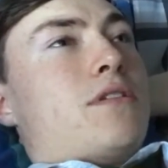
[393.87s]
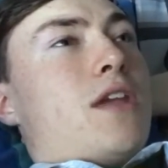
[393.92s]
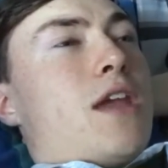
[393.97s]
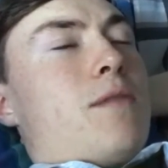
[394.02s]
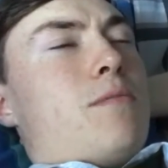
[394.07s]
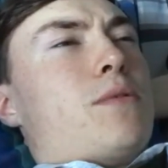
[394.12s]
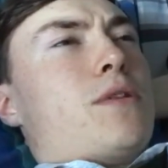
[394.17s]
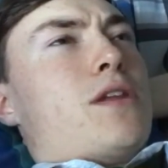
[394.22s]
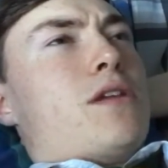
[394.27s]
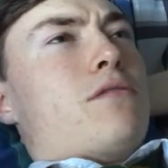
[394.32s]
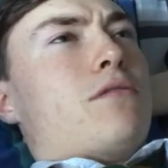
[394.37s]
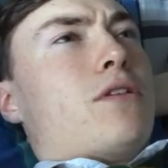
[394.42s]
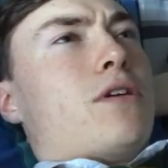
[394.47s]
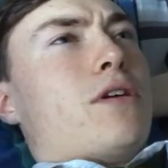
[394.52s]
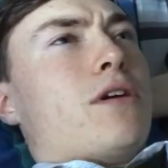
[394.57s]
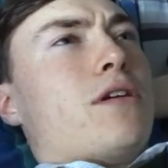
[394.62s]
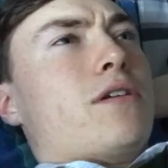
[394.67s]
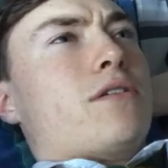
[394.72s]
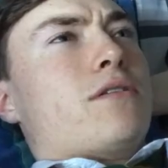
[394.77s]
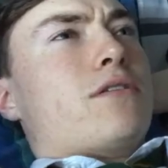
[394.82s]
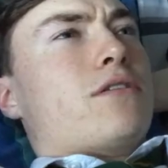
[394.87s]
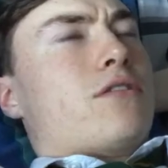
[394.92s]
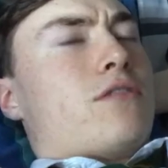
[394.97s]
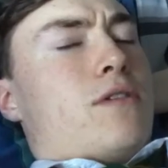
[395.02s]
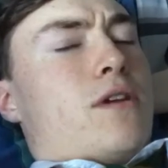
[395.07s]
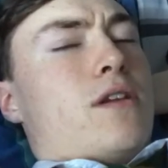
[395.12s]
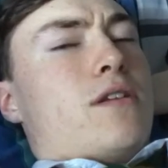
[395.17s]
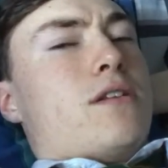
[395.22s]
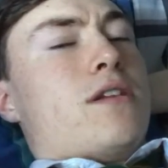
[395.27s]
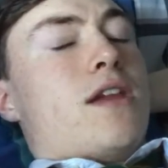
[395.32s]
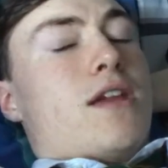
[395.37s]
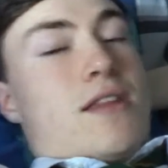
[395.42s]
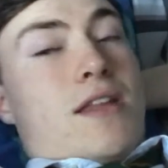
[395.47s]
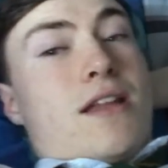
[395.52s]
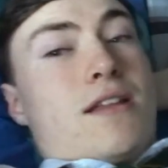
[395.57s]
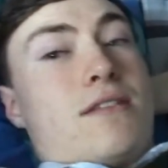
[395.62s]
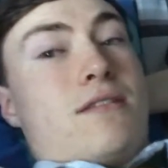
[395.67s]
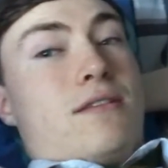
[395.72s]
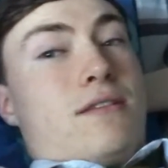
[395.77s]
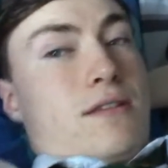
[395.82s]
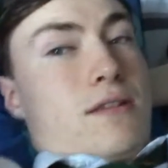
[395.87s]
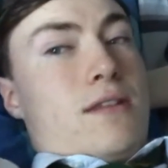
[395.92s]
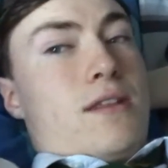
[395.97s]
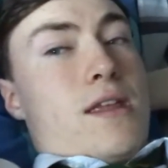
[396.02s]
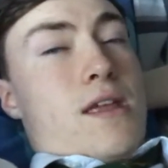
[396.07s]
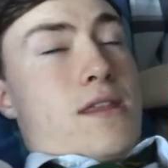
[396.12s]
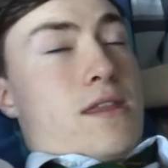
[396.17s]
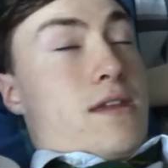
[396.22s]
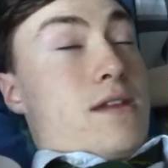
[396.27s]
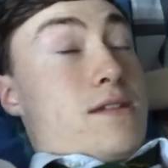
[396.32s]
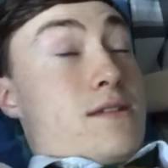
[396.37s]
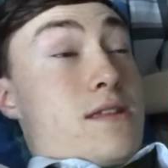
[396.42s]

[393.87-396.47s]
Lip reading: Sabretooth Tiger, and Tyrannosaurus. Yeah, that is